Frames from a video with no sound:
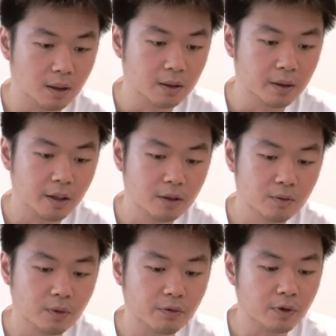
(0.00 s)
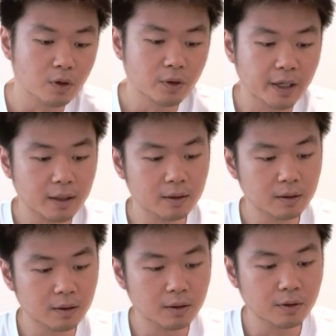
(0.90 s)
And then if we look at
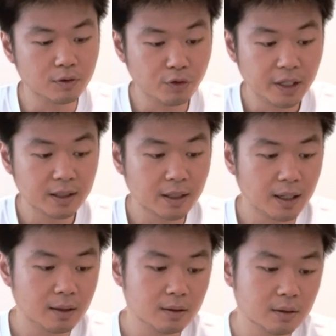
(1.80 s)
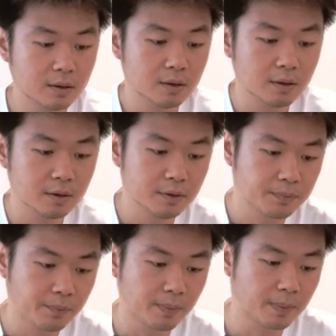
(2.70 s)
the green color
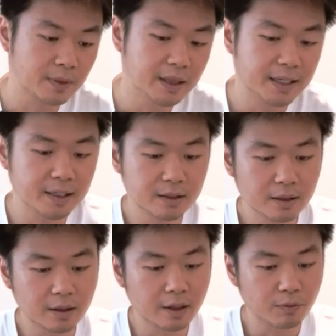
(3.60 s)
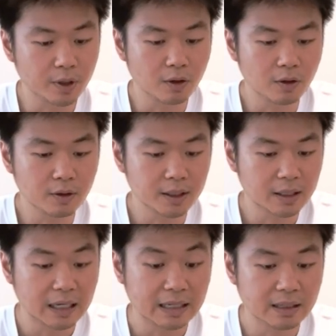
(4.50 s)
thing that we call
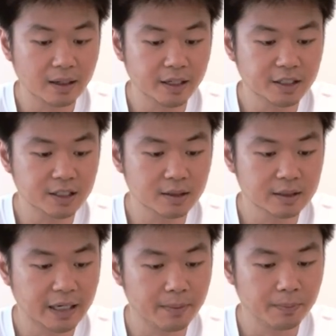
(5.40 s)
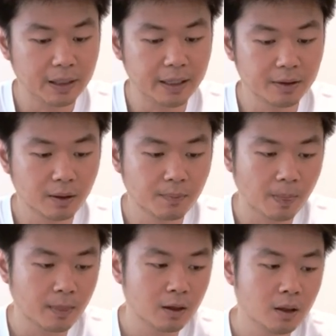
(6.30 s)
it cartilaginous end plate,
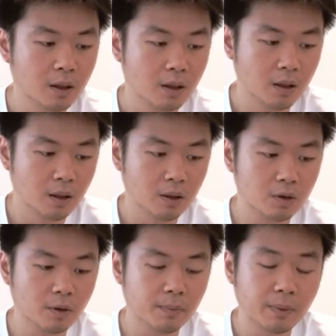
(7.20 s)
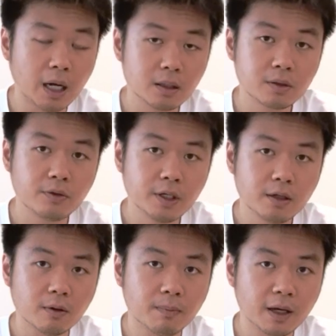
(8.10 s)
your
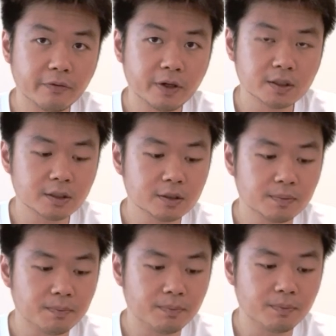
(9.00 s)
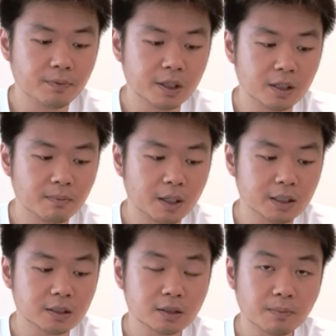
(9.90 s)
artery or blood vessels pretty
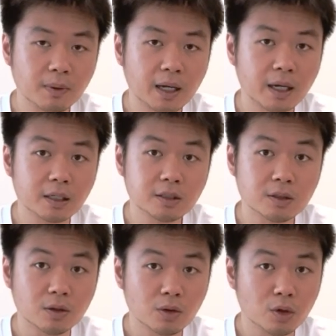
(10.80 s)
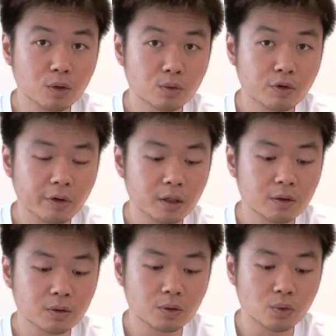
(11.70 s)
much supplies the
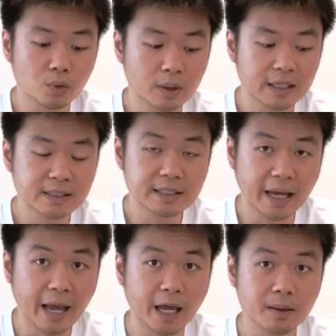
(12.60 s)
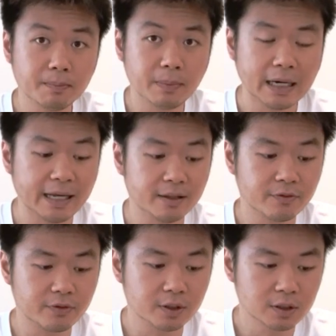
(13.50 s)
nutrient to this end plate
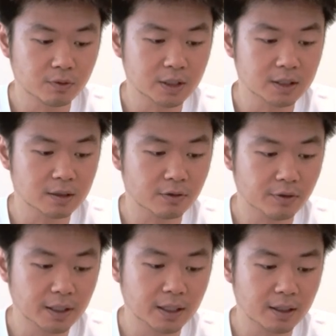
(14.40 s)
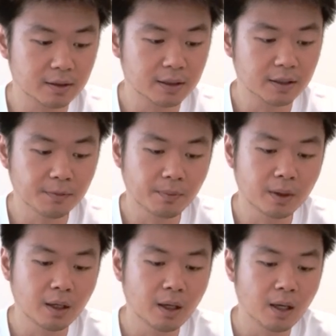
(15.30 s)
first, which is the green color thing.
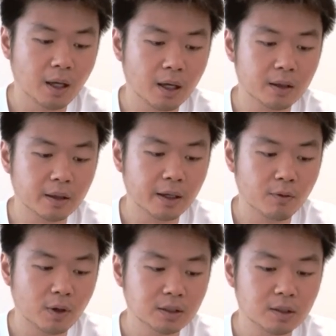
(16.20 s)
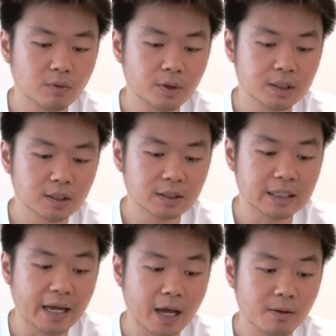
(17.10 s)
And then once it reaches
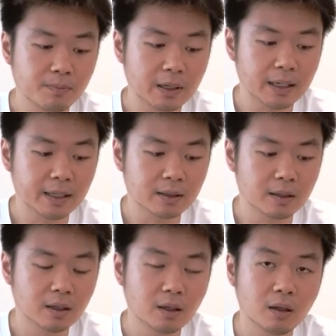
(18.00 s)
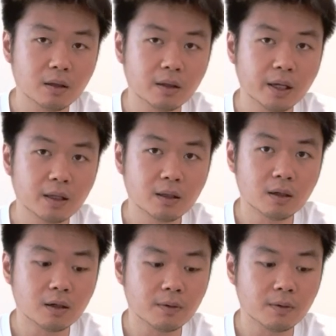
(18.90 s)
the end plate, then